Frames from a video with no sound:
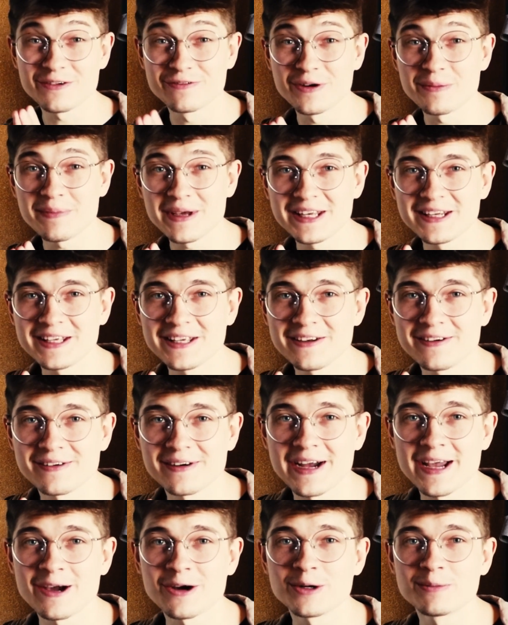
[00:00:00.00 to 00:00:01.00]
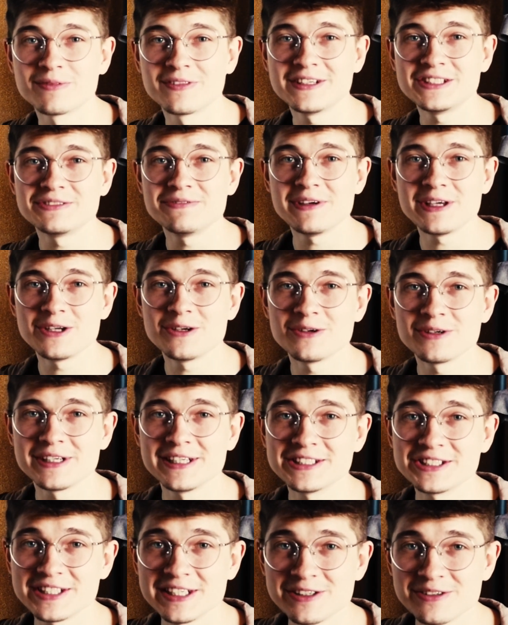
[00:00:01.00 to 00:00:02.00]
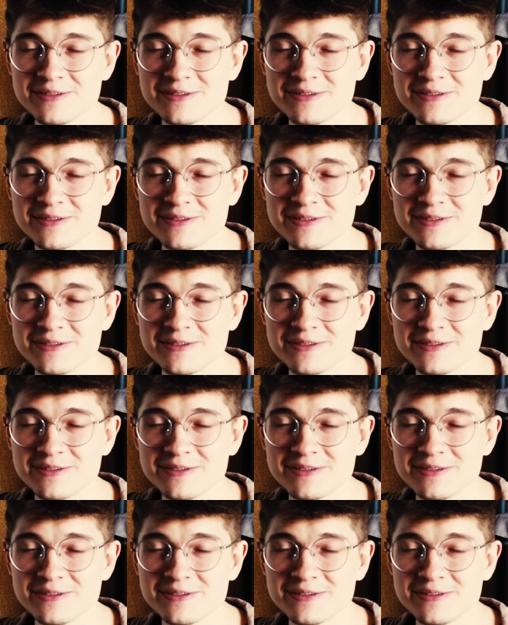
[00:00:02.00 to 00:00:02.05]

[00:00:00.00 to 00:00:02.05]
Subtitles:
you for being here. I hope this video is